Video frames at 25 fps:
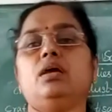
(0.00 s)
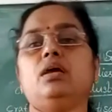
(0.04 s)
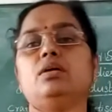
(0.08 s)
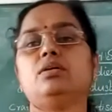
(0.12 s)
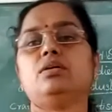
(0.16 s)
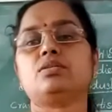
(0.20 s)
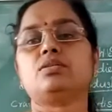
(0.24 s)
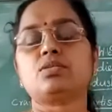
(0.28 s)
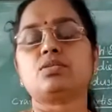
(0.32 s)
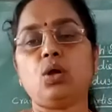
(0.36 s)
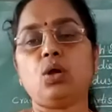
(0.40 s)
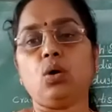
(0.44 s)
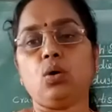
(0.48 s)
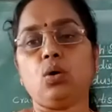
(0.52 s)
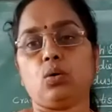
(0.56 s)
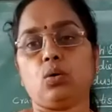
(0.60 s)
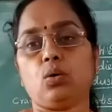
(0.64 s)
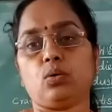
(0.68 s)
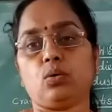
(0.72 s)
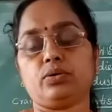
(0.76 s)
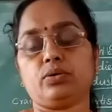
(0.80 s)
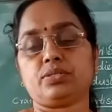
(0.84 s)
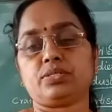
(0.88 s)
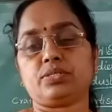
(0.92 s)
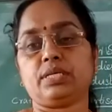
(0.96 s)

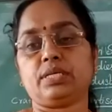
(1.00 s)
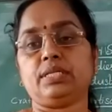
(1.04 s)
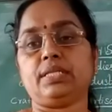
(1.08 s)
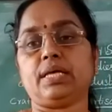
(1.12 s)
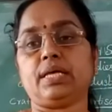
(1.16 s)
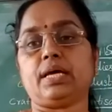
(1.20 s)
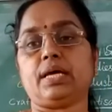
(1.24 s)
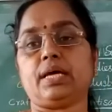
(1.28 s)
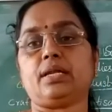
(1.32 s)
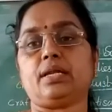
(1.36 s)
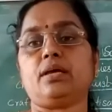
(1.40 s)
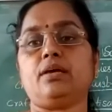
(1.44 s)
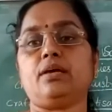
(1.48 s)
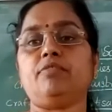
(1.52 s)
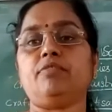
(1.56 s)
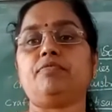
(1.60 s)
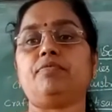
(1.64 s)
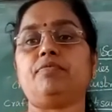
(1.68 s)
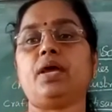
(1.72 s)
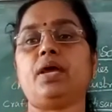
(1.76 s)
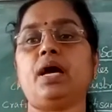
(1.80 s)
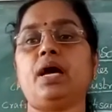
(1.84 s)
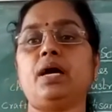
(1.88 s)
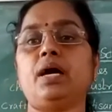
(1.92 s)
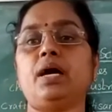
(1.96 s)
slow. See that if
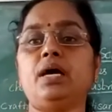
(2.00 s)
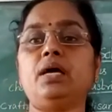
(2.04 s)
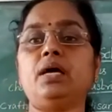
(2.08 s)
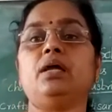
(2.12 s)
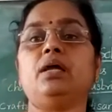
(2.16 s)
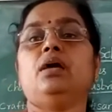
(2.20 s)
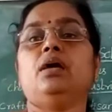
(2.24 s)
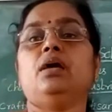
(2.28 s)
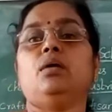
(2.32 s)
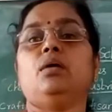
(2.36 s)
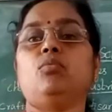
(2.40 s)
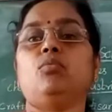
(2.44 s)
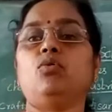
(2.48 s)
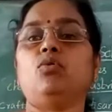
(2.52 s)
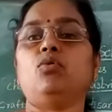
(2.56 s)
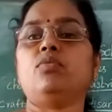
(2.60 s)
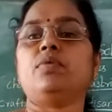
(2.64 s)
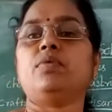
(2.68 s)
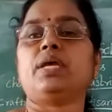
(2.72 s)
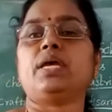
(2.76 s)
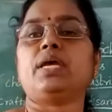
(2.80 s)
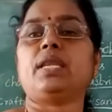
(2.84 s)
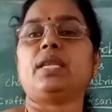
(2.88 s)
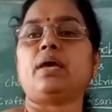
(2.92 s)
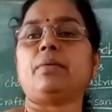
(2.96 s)
we are
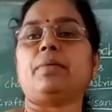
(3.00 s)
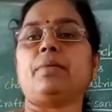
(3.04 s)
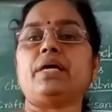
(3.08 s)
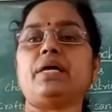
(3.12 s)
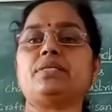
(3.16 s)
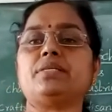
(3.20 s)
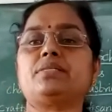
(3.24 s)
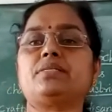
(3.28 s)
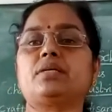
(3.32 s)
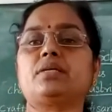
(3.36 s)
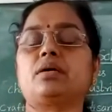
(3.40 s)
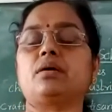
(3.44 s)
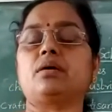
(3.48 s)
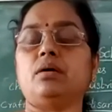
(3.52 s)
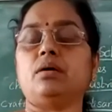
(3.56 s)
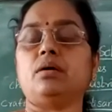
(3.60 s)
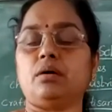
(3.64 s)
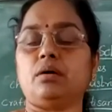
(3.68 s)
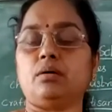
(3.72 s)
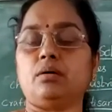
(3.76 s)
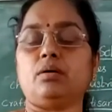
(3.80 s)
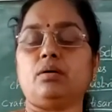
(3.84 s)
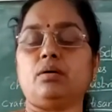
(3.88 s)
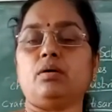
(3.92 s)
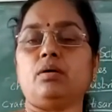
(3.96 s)
moving in a
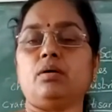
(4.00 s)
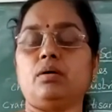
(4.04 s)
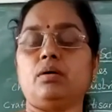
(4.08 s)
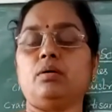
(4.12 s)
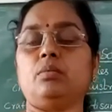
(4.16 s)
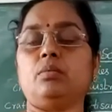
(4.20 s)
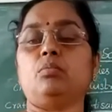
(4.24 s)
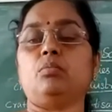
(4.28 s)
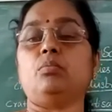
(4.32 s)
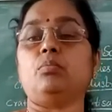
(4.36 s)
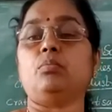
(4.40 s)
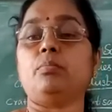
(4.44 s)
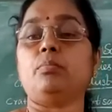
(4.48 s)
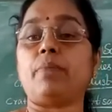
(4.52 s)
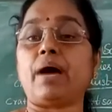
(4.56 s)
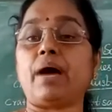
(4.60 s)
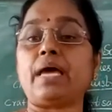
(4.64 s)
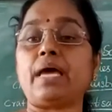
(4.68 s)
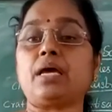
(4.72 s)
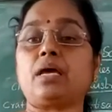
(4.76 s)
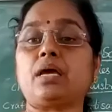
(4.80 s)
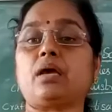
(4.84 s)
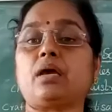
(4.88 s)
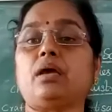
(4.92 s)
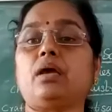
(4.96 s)
bike,
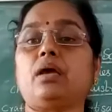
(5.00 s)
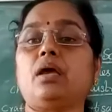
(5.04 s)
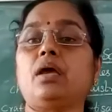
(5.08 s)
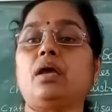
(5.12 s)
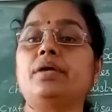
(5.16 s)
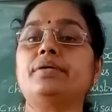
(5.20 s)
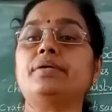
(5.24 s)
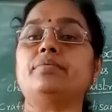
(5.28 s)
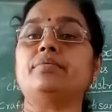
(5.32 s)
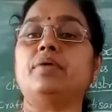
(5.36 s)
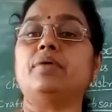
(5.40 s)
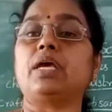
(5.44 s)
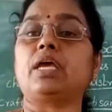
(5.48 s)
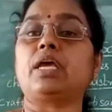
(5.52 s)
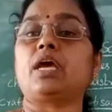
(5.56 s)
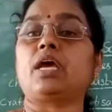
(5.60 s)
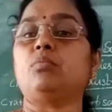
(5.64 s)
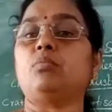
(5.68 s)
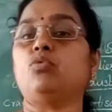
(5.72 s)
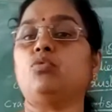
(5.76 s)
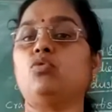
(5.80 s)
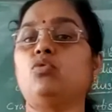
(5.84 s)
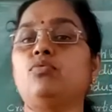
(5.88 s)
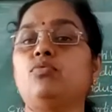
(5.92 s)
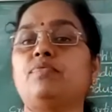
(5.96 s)
we can
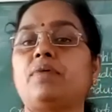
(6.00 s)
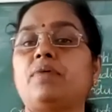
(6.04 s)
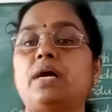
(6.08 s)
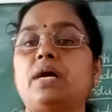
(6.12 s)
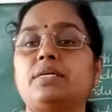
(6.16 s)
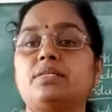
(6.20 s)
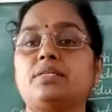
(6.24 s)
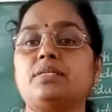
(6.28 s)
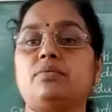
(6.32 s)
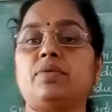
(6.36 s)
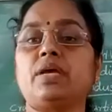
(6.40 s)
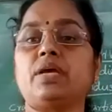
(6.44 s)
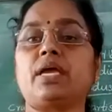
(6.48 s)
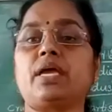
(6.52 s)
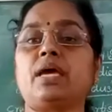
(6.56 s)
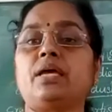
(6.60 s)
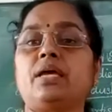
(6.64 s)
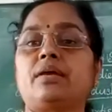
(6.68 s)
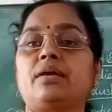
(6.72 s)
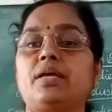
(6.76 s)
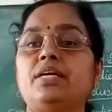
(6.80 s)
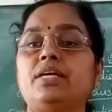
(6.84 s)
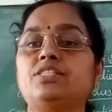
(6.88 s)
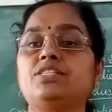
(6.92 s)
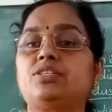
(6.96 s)
move far, we can
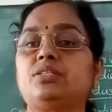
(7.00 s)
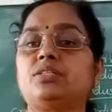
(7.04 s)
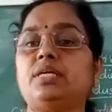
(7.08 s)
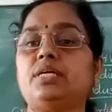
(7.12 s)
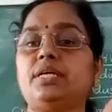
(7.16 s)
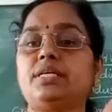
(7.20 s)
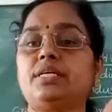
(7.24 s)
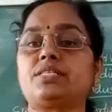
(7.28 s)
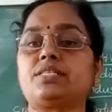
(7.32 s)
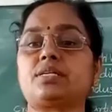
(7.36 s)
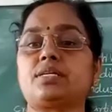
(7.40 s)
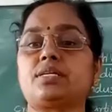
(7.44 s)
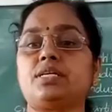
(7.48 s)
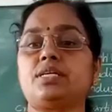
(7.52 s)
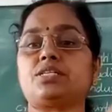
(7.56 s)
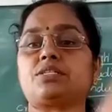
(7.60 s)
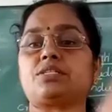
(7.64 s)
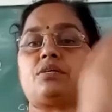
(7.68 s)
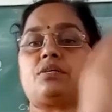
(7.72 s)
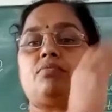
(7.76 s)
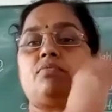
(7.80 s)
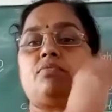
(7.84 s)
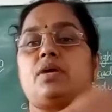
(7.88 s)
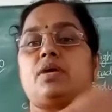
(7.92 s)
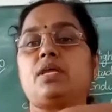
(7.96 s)
reach the
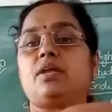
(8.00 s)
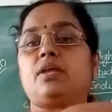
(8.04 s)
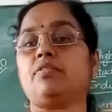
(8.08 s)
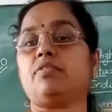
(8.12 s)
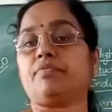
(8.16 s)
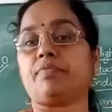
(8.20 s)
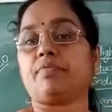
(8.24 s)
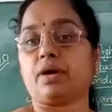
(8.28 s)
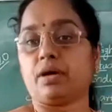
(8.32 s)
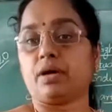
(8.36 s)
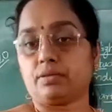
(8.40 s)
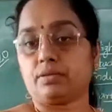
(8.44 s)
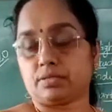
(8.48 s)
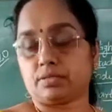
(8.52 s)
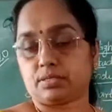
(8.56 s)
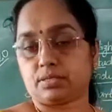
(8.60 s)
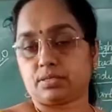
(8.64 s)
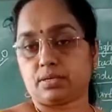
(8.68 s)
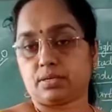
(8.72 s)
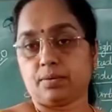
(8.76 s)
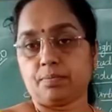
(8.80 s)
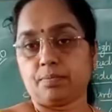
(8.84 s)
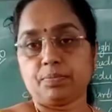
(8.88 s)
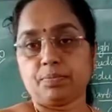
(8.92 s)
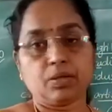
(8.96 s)
destination very
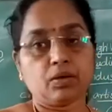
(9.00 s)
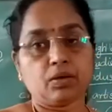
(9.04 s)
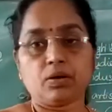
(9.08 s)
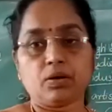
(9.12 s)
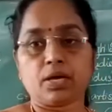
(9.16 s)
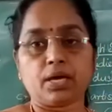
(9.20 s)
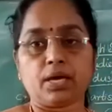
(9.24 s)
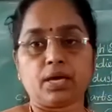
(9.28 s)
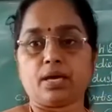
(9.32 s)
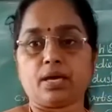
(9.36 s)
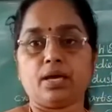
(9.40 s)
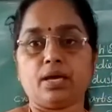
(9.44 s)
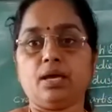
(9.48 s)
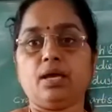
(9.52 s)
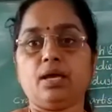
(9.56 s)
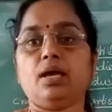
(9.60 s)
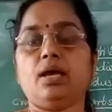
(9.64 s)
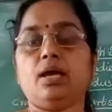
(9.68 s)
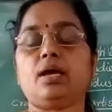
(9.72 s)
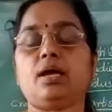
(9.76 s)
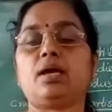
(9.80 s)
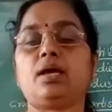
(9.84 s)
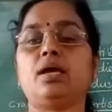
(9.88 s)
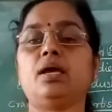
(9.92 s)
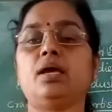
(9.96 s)
fast. Okay.
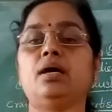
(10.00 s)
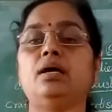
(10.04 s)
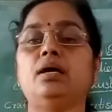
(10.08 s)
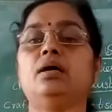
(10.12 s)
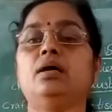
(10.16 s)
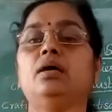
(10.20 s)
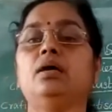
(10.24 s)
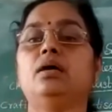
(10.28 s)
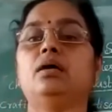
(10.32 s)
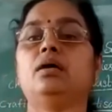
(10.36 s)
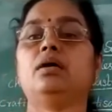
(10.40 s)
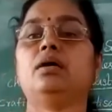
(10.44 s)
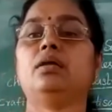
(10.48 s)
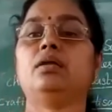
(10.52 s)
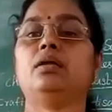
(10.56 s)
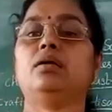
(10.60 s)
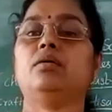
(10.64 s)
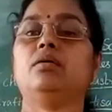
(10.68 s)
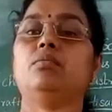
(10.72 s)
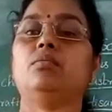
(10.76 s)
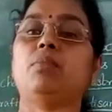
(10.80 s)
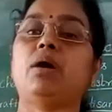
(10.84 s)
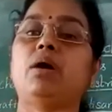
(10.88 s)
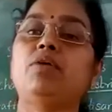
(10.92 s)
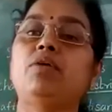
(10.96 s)
Here,
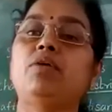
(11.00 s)
by